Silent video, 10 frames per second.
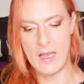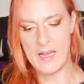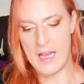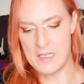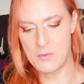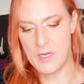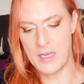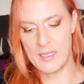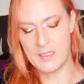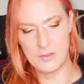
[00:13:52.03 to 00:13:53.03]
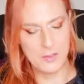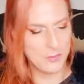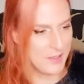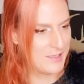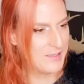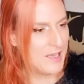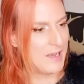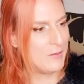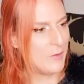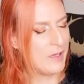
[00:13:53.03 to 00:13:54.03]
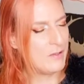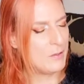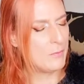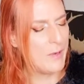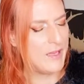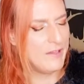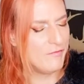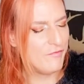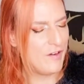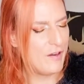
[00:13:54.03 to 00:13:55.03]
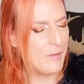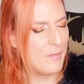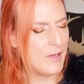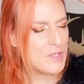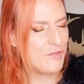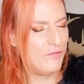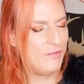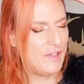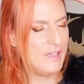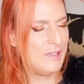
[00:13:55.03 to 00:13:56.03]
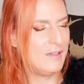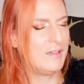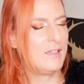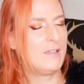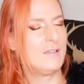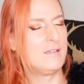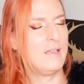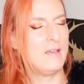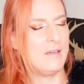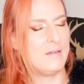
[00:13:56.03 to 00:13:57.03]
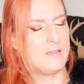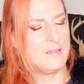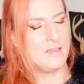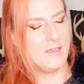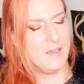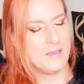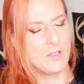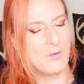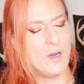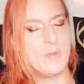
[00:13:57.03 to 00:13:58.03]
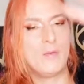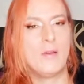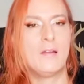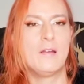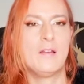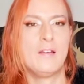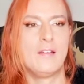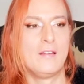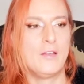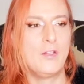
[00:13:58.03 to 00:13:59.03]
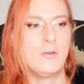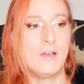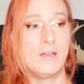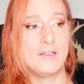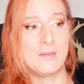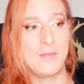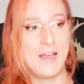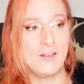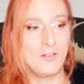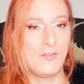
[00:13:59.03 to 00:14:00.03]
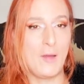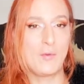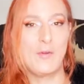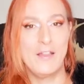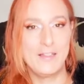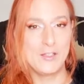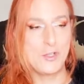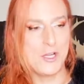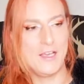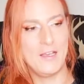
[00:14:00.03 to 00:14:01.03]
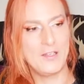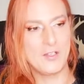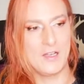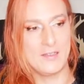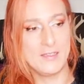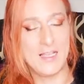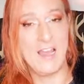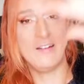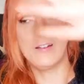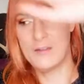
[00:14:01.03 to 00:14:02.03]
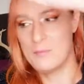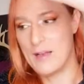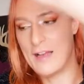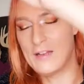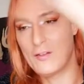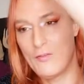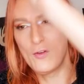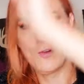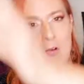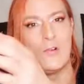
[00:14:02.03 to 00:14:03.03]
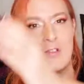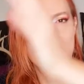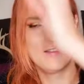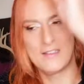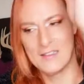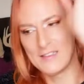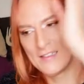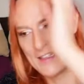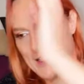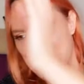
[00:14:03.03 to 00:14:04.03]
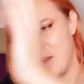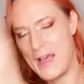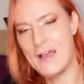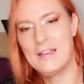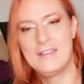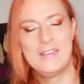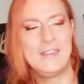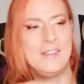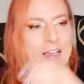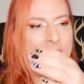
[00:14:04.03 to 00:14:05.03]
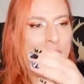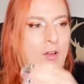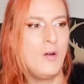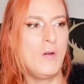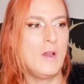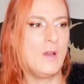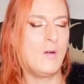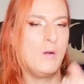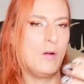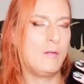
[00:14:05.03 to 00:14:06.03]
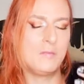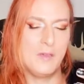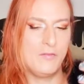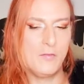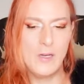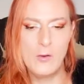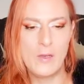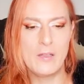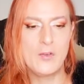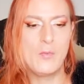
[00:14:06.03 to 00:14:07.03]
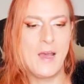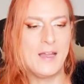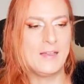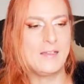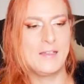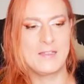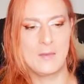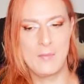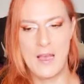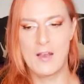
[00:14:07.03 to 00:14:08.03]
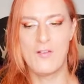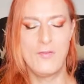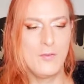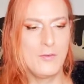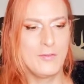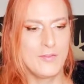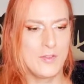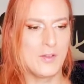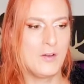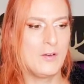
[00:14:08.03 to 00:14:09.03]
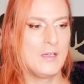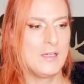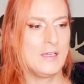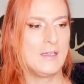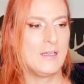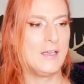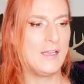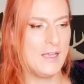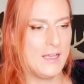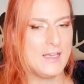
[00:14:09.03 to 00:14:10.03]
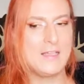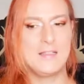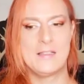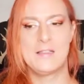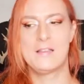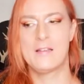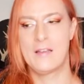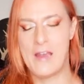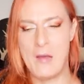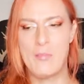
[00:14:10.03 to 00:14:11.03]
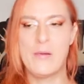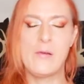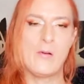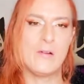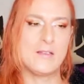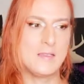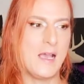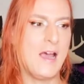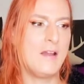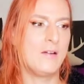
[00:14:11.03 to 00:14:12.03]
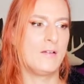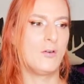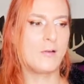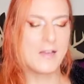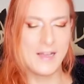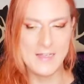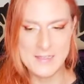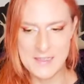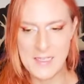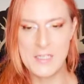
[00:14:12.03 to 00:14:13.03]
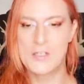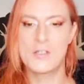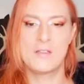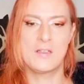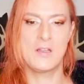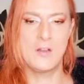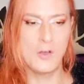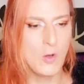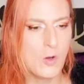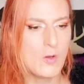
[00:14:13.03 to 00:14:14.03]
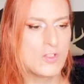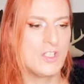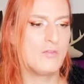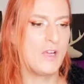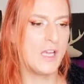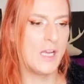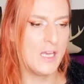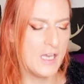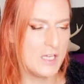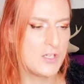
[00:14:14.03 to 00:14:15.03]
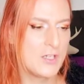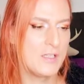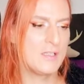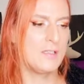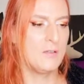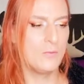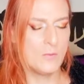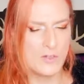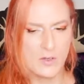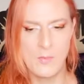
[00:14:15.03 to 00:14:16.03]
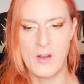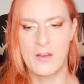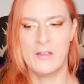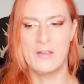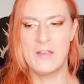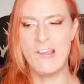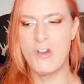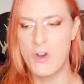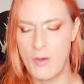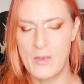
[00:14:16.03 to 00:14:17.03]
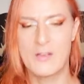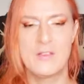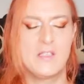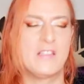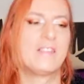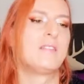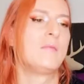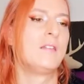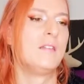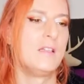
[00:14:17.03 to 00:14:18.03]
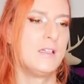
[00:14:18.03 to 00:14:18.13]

and as we're heading to the 22nd, we could already very much feel the uh, square between Uranus, planet of upgrade and change, and Saturn, the planet laws and reality. And you know, if we look at humanity as a pack of wolves, you know, it is Capricorn, Saturn, organizations and laws and regulations and the work market and the economical system and